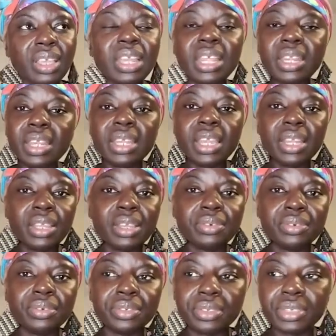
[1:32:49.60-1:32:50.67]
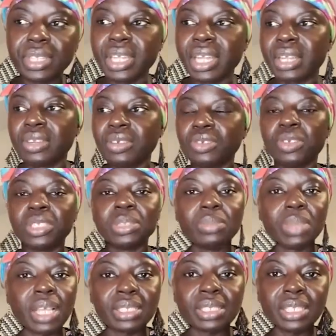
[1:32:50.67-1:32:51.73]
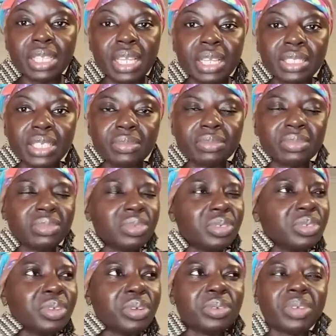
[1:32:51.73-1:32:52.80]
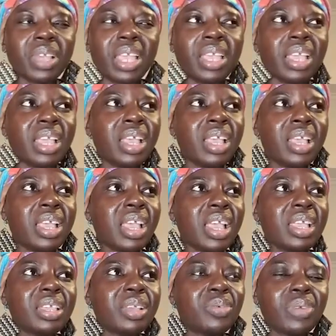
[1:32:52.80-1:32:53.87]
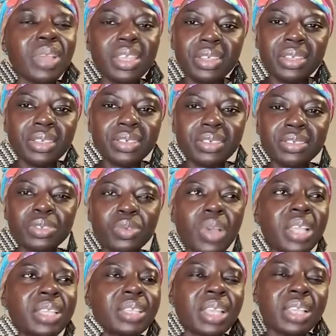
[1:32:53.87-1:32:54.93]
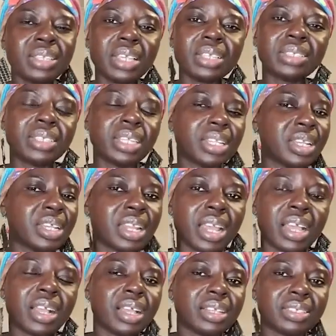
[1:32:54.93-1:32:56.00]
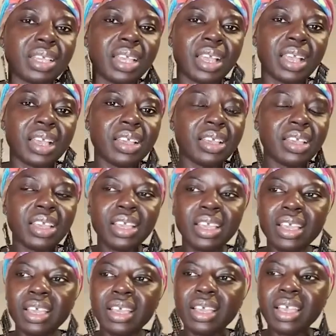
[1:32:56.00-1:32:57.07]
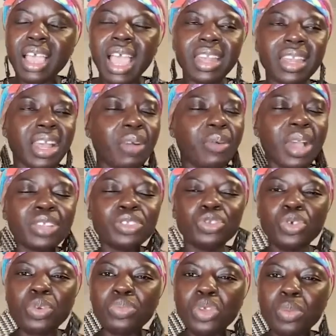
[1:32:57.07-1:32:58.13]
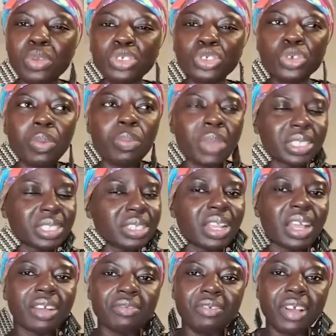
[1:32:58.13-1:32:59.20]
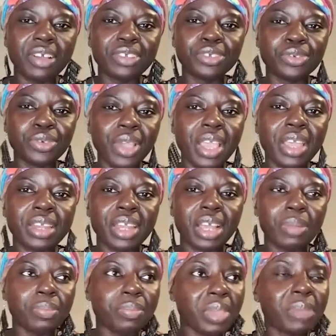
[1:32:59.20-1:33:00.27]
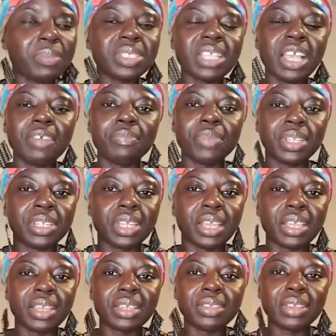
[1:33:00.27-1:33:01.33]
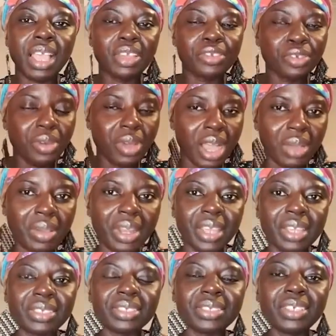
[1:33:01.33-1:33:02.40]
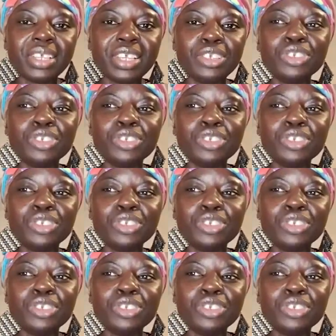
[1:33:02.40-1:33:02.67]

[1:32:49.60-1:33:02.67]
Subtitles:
And then the end you good. The end do so to make us a dear them. You know, a way. So when nyanyanse ni na ankasa and now when you be show much love you end up me say I've been there. I know how it is.